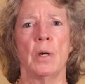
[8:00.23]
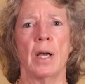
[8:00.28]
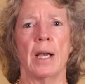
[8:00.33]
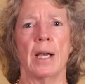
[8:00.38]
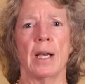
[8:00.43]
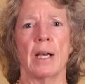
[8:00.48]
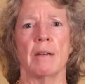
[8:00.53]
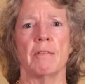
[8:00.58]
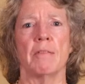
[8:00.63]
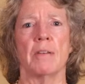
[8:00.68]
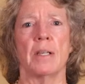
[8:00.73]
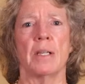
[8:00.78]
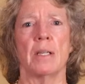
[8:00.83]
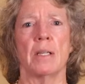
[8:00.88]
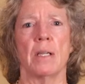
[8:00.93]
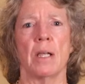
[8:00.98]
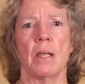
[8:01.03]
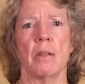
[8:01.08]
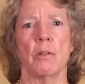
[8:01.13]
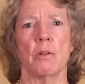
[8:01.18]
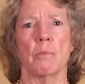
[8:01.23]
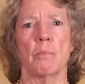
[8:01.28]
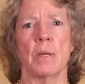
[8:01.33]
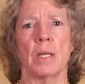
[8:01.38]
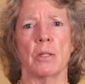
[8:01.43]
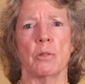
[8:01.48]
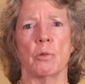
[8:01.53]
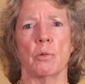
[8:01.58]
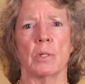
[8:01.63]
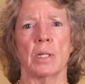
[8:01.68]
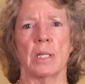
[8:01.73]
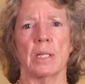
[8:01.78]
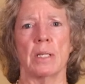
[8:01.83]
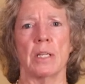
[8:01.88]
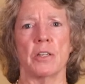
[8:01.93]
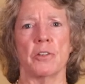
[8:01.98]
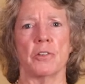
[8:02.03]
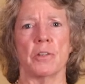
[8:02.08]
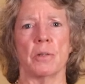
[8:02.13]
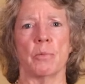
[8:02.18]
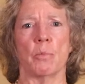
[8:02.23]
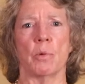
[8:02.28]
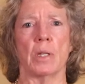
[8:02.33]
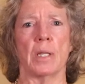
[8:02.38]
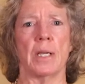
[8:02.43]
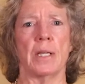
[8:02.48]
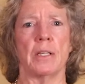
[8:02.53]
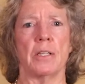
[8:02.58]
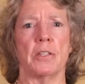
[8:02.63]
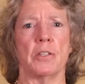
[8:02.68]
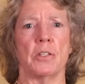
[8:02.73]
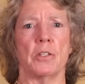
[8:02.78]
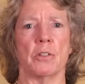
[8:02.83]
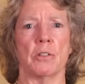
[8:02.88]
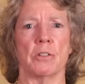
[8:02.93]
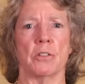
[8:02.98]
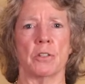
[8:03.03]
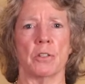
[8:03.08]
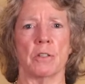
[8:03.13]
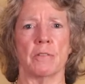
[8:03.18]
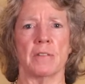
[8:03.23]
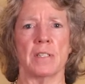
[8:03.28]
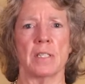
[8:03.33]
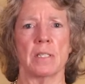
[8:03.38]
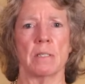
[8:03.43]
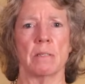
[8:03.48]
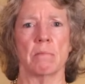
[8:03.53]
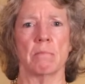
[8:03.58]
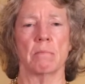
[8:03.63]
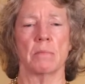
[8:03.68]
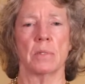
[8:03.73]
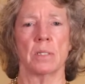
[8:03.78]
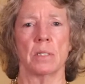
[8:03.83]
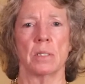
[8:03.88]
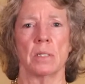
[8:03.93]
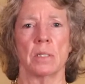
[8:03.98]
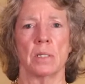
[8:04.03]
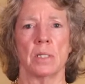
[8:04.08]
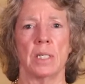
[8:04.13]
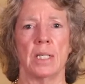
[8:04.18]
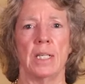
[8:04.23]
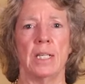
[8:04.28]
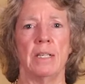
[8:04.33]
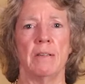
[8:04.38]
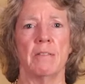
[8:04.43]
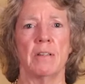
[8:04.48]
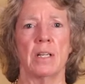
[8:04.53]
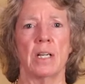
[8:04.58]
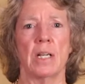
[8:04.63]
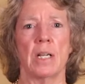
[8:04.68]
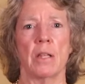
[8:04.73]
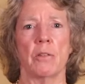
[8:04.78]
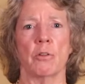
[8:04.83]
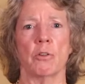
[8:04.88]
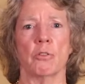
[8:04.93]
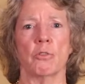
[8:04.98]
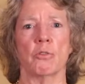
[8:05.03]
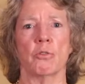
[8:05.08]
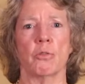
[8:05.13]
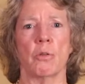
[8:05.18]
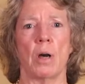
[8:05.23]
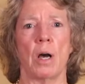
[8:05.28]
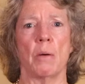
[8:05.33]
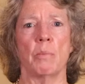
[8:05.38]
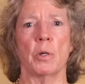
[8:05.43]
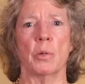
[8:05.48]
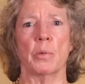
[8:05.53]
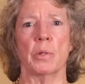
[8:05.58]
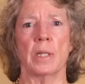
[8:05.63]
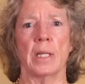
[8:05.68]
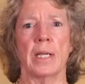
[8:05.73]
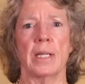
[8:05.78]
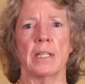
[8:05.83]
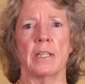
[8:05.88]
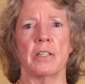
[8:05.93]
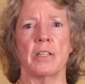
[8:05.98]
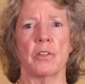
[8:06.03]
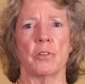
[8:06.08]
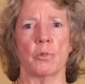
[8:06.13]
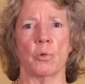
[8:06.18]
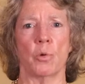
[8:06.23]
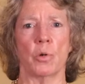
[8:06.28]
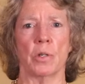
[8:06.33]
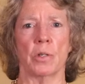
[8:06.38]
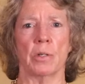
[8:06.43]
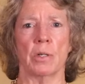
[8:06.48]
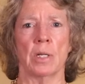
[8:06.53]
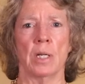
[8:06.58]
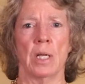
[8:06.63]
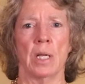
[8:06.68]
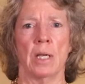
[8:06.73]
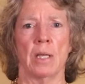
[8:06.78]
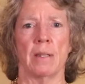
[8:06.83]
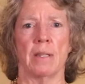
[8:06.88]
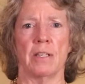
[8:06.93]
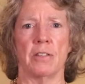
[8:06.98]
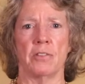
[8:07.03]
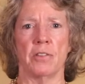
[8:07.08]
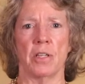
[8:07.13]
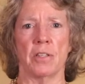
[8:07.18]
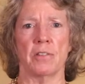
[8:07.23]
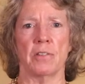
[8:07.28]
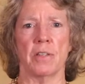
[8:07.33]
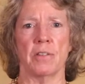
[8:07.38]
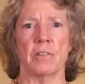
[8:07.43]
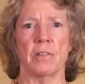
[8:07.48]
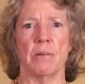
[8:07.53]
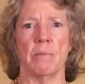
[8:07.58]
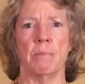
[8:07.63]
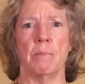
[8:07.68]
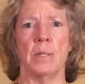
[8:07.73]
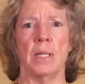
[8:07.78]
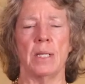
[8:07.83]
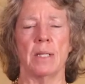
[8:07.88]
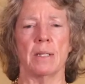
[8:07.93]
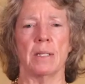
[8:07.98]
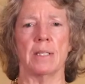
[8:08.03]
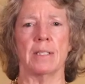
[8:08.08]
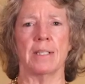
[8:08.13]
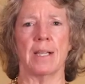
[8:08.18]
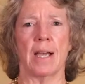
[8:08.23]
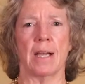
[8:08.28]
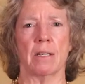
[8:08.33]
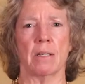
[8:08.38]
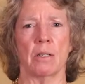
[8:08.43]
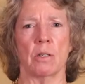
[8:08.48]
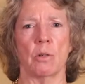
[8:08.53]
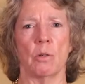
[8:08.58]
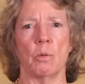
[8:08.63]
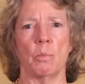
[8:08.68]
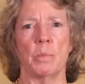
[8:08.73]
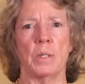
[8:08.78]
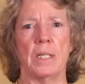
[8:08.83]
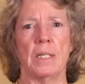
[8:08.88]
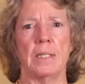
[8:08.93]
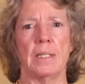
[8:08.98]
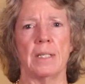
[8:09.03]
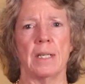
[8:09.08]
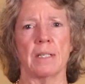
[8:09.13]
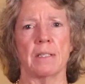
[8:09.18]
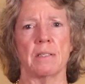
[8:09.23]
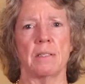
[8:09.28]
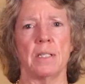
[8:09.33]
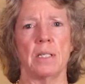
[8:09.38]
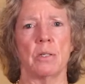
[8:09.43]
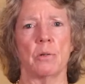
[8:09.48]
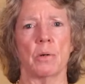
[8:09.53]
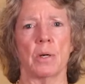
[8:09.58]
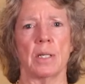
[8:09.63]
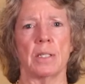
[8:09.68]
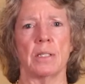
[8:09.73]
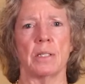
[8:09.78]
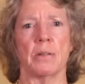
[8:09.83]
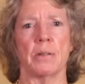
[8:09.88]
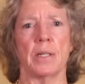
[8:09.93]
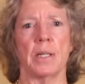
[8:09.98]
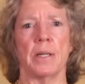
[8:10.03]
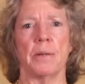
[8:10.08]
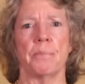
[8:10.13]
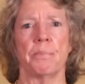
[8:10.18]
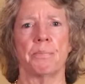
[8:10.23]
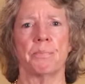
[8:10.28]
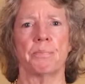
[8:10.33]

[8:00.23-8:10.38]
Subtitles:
have another mental condition related to your service, even another trauma-related disorder that just doesn't meet the technical PTSD criteria.